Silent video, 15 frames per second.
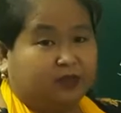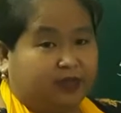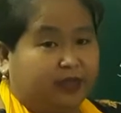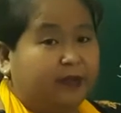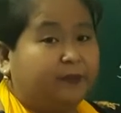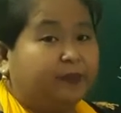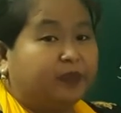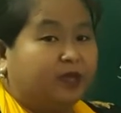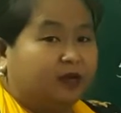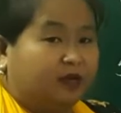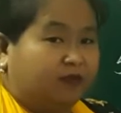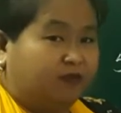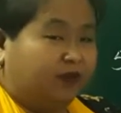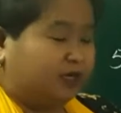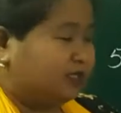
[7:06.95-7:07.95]
Okay,
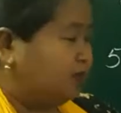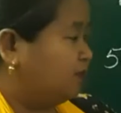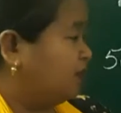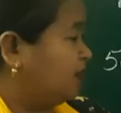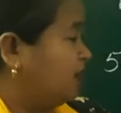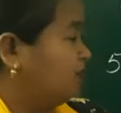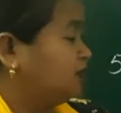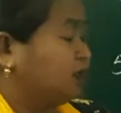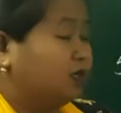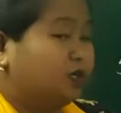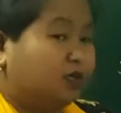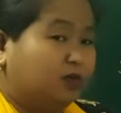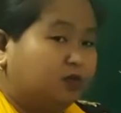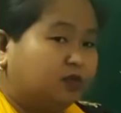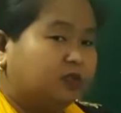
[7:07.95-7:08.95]
reflexive pronouns are
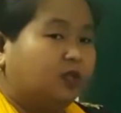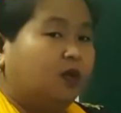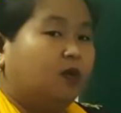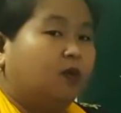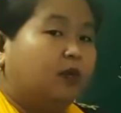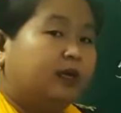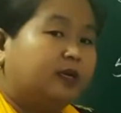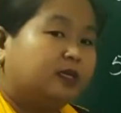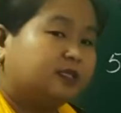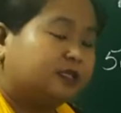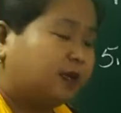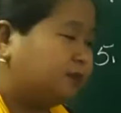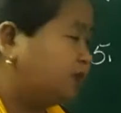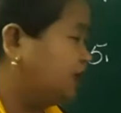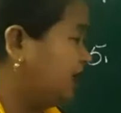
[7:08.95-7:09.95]
used when the
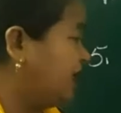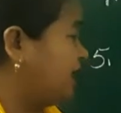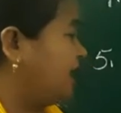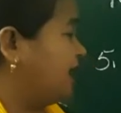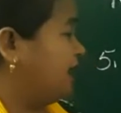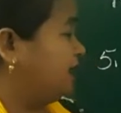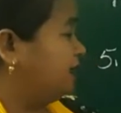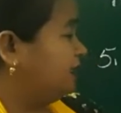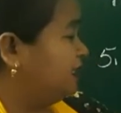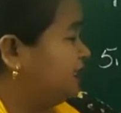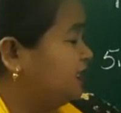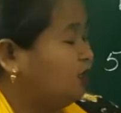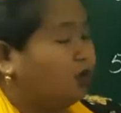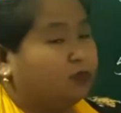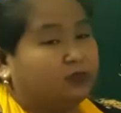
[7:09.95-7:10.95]
subject and
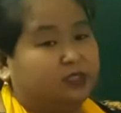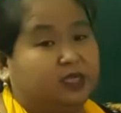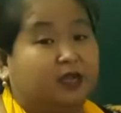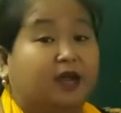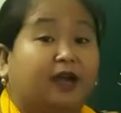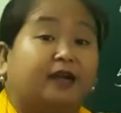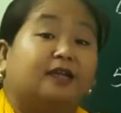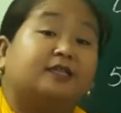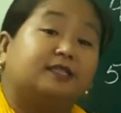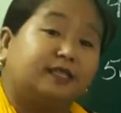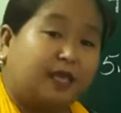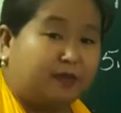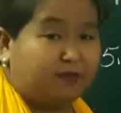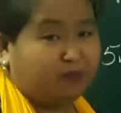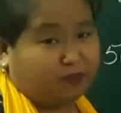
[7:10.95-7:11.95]
the object are the
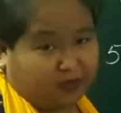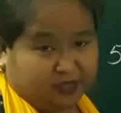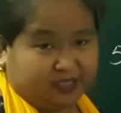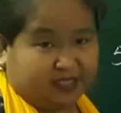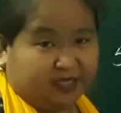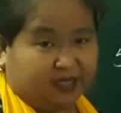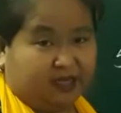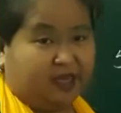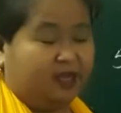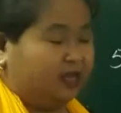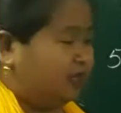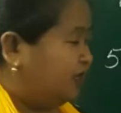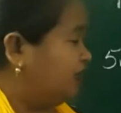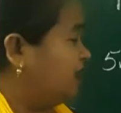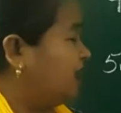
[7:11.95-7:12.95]
same person.
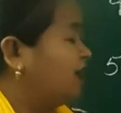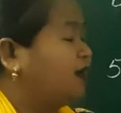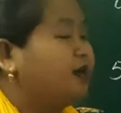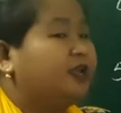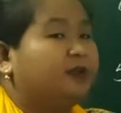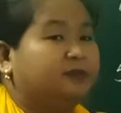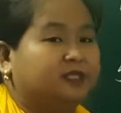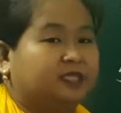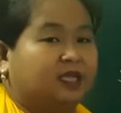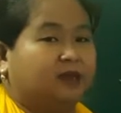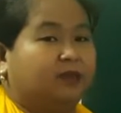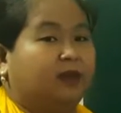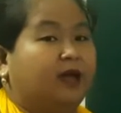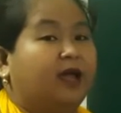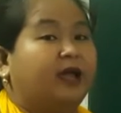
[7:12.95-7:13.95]
He hurt
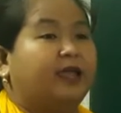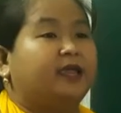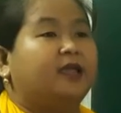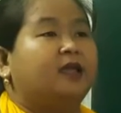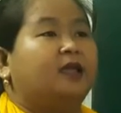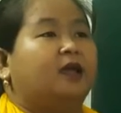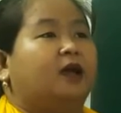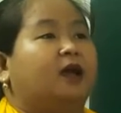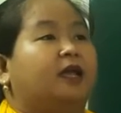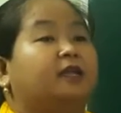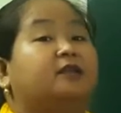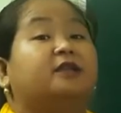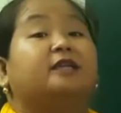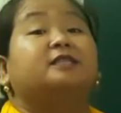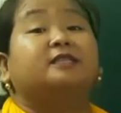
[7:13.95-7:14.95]
himself. I
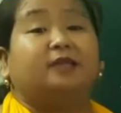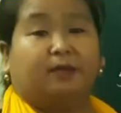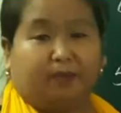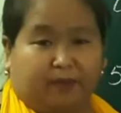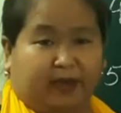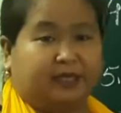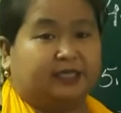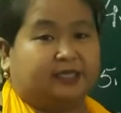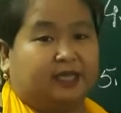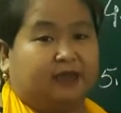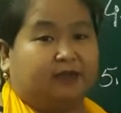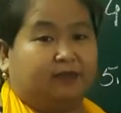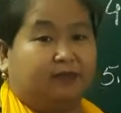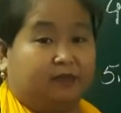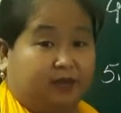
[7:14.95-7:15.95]
dressed up
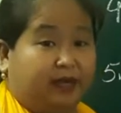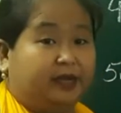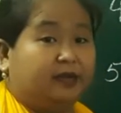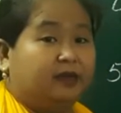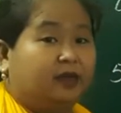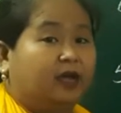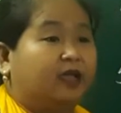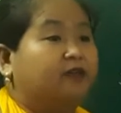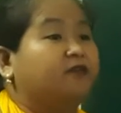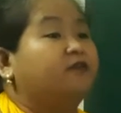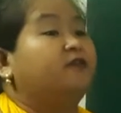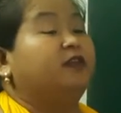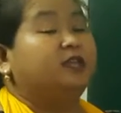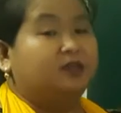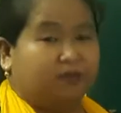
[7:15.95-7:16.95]
myself, right? I
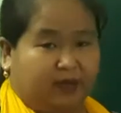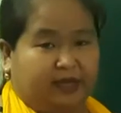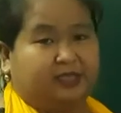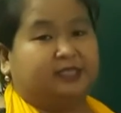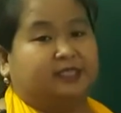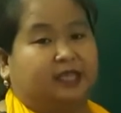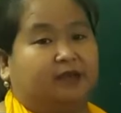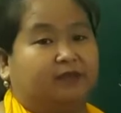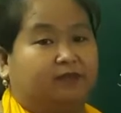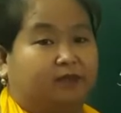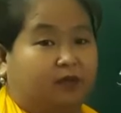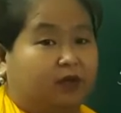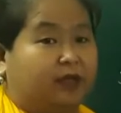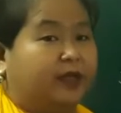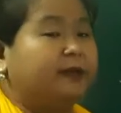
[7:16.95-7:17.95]
feed myself.
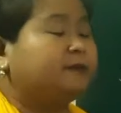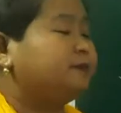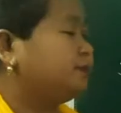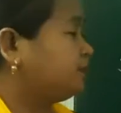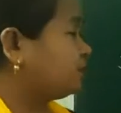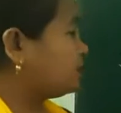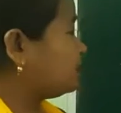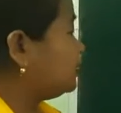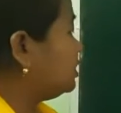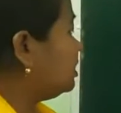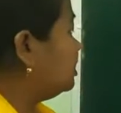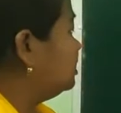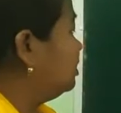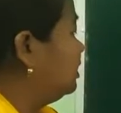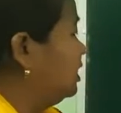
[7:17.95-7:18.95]
Okay,
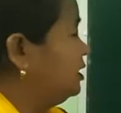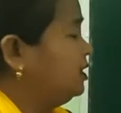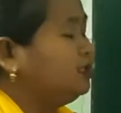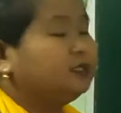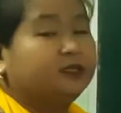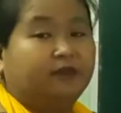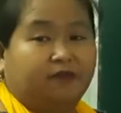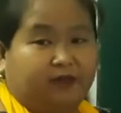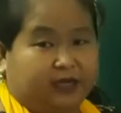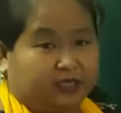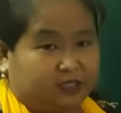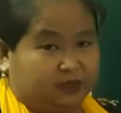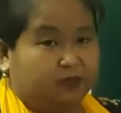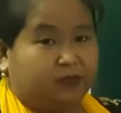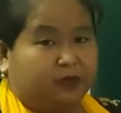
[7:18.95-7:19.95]
so that is
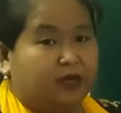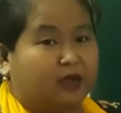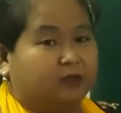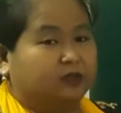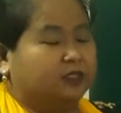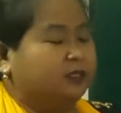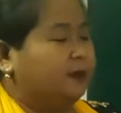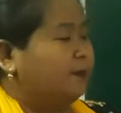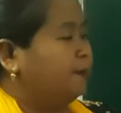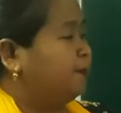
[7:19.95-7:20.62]
reflexive pronouns.